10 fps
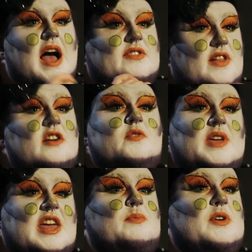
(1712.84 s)
As long as
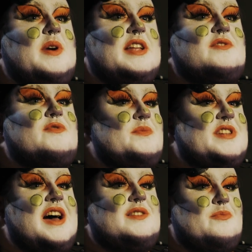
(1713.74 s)
we keep you hidden from
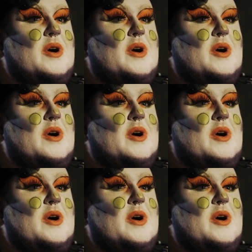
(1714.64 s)
Dad and